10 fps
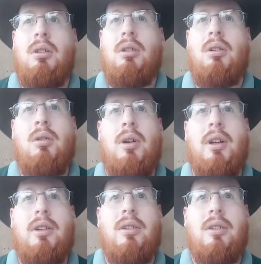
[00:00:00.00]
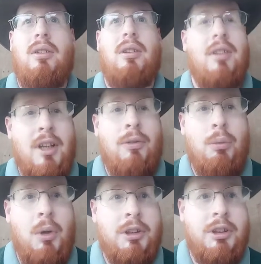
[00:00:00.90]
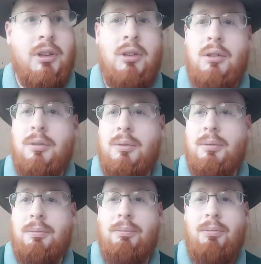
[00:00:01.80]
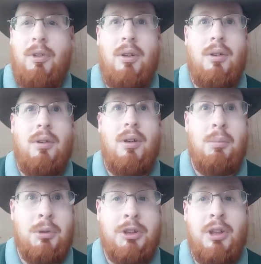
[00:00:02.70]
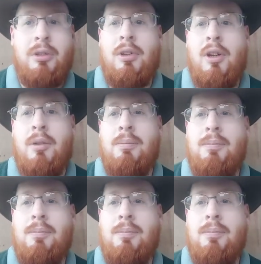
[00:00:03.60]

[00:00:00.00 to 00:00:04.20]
Alright, thank you for watching. Appreciate your time.